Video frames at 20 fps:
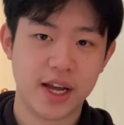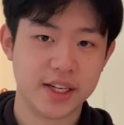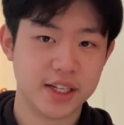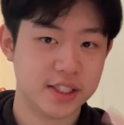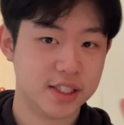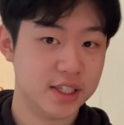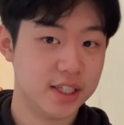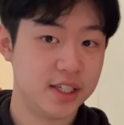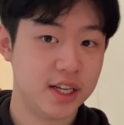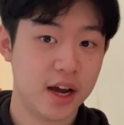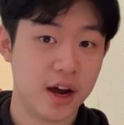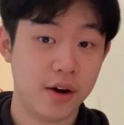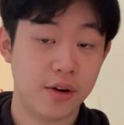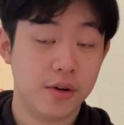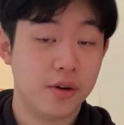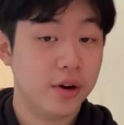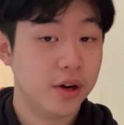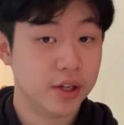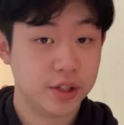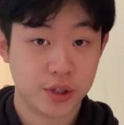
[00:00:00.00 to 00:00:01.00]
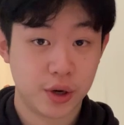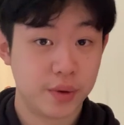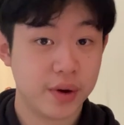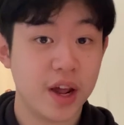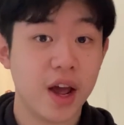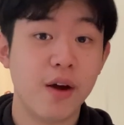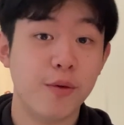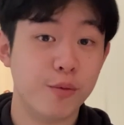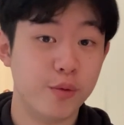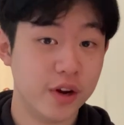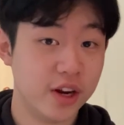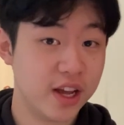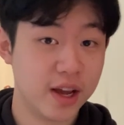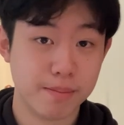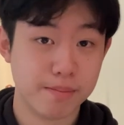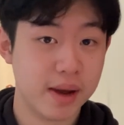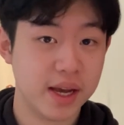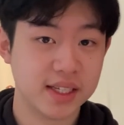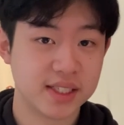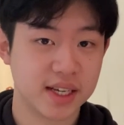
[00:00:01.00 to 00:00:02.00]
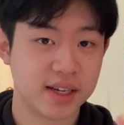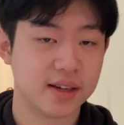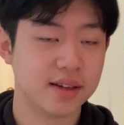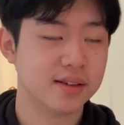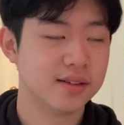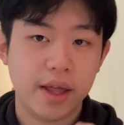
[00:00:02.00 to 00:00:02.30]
and the detail is already really amazing.